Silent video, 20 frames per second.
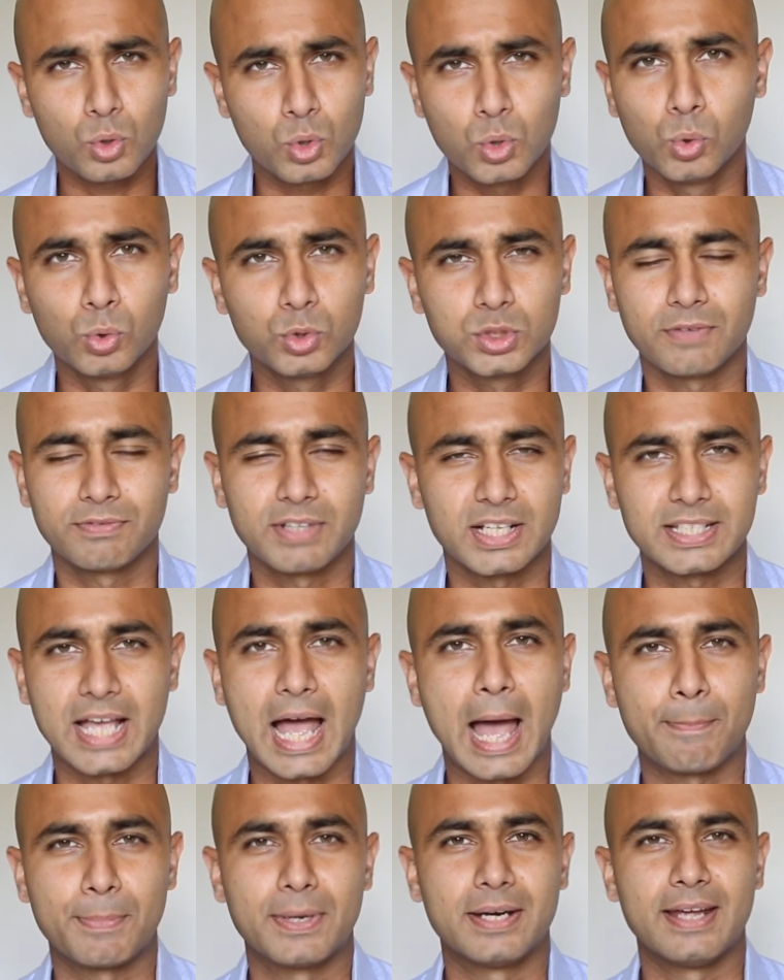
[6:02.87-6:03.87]
cool stuff that's
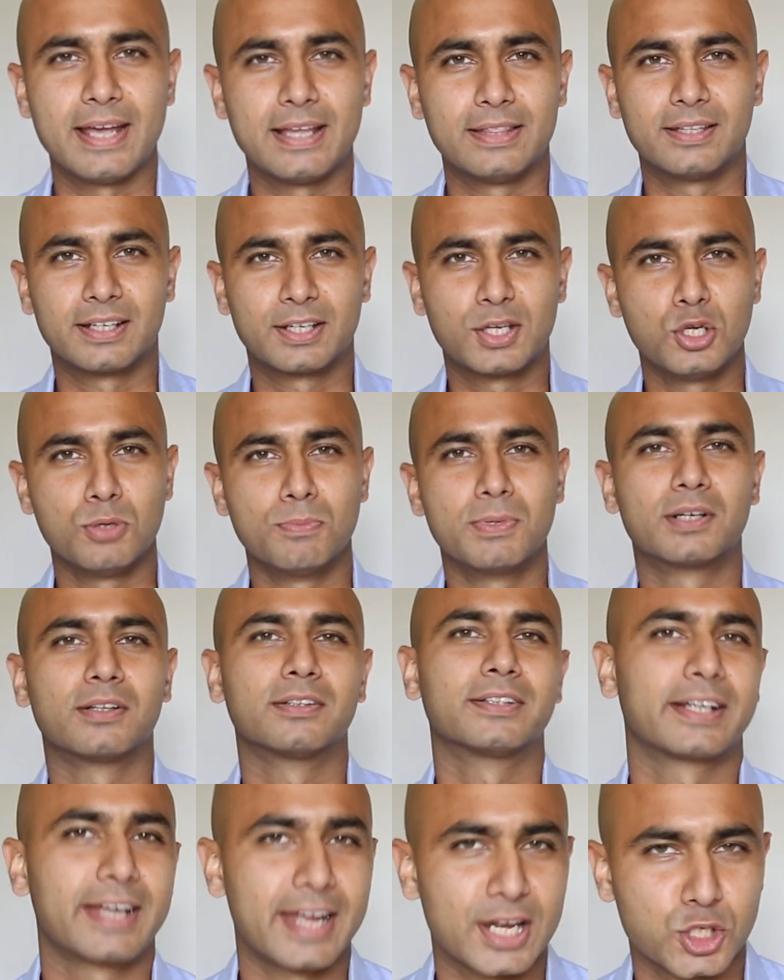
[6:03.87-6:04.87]
happened in the
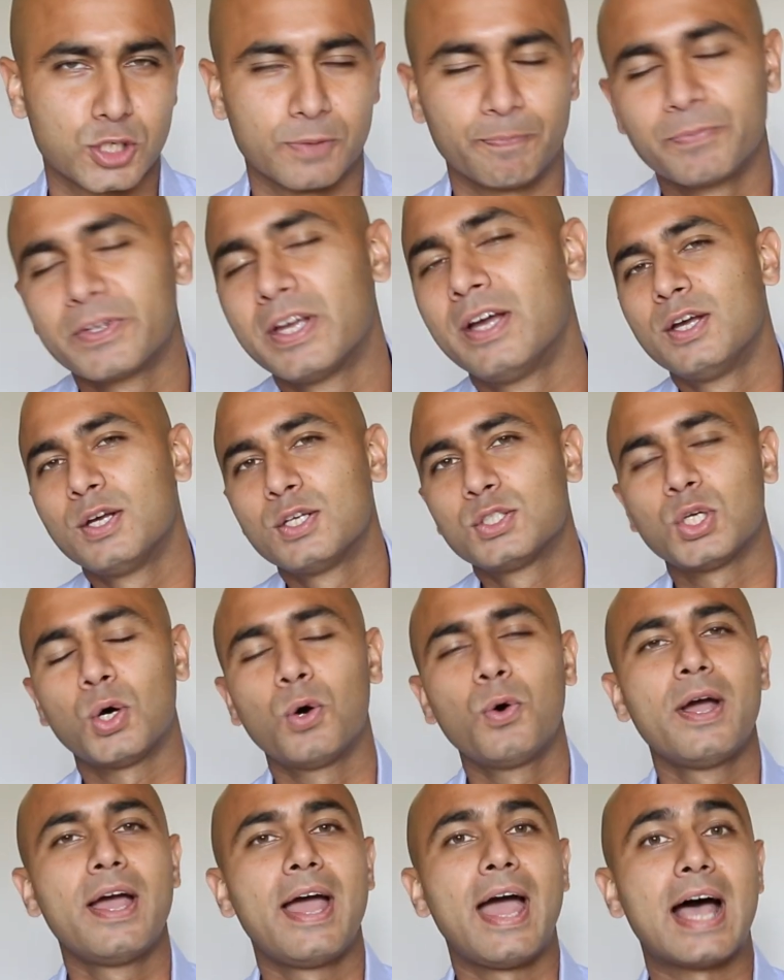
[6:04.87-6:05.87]
cubicle, the kitchen.
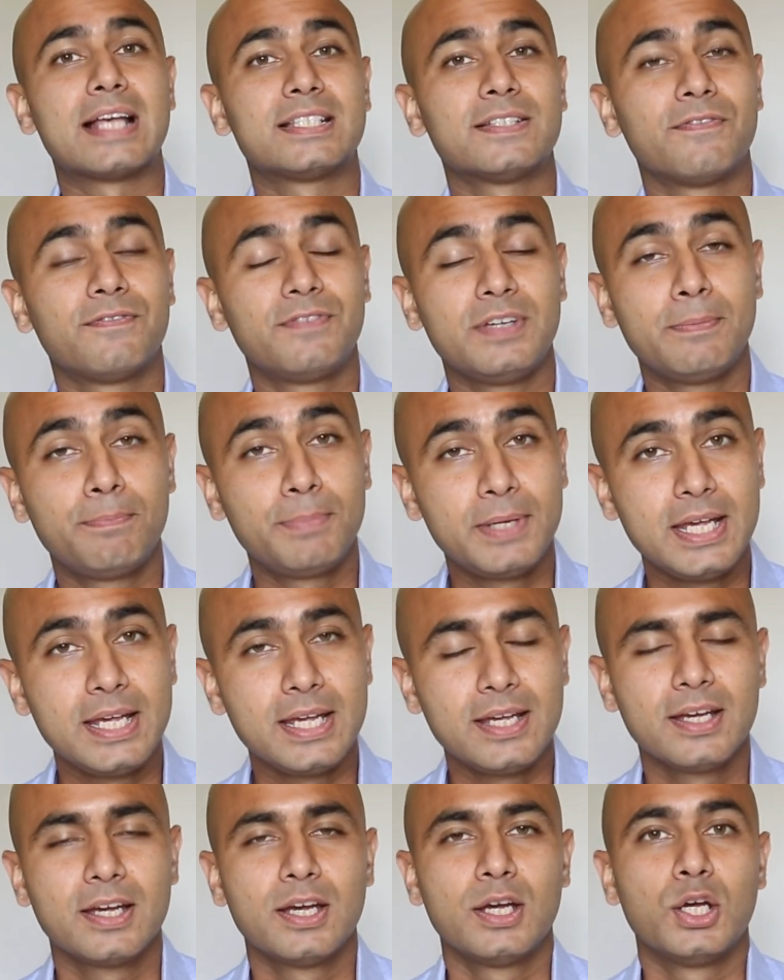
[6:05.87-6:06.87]
So as a
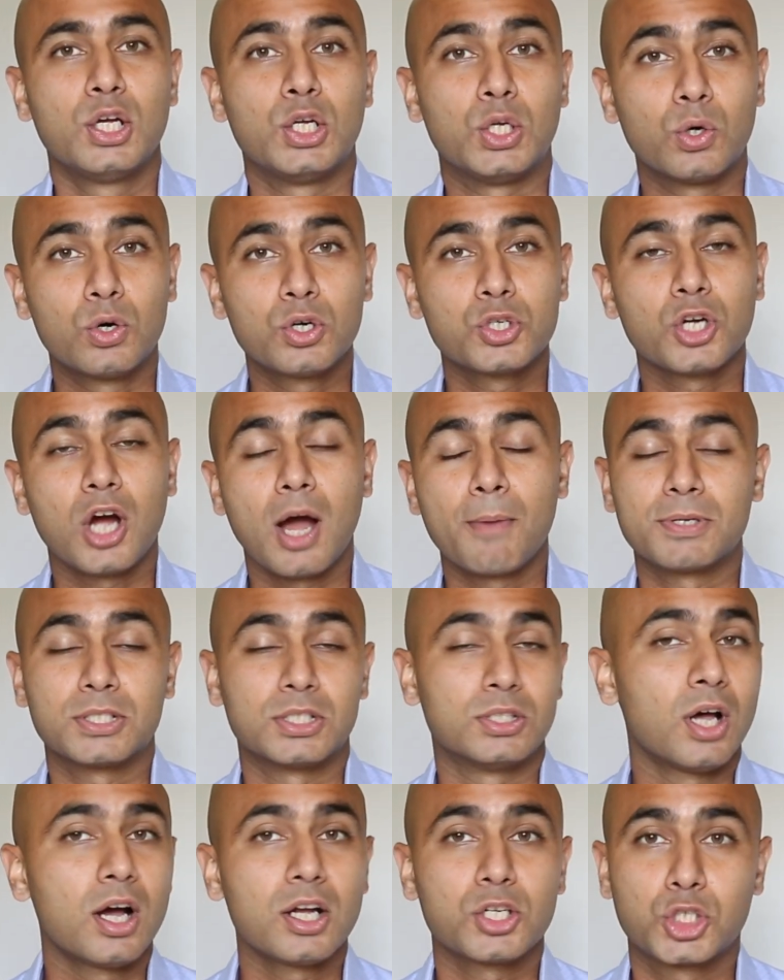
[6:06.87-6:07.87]
VP, your job
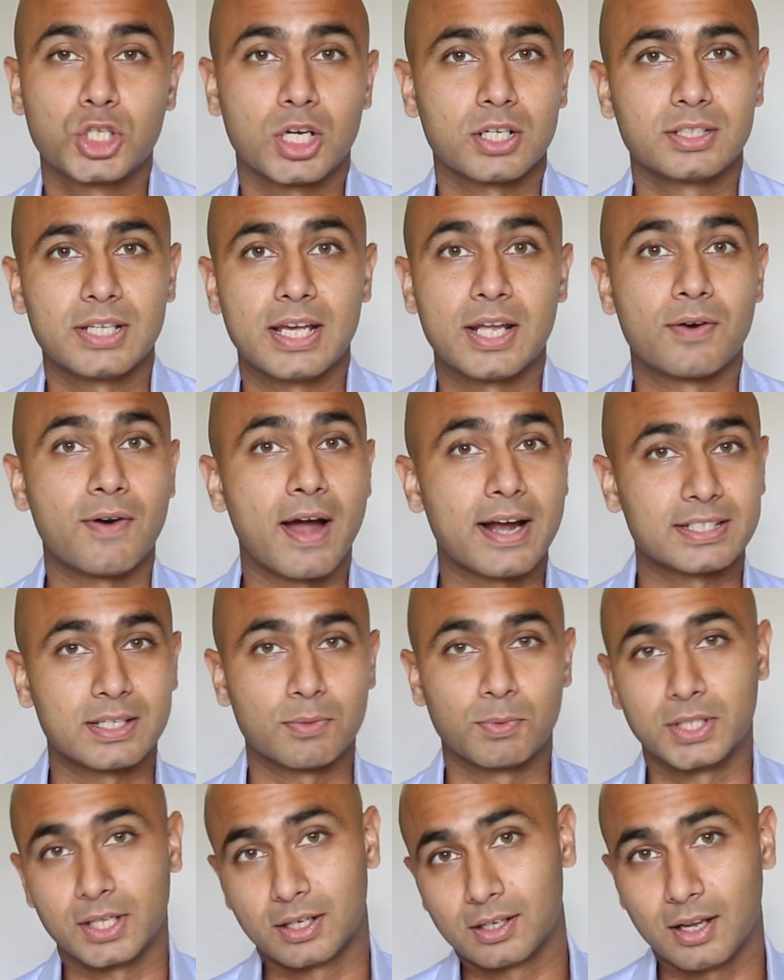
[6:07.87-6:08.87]
is not just
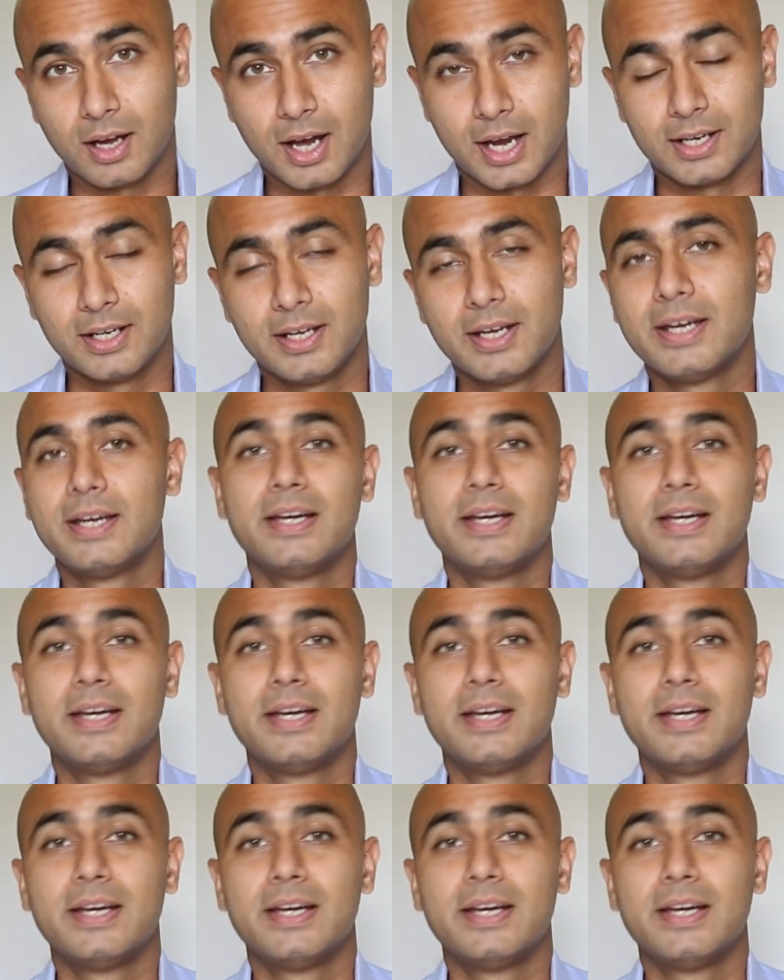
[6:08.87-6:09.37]
interacting with the client.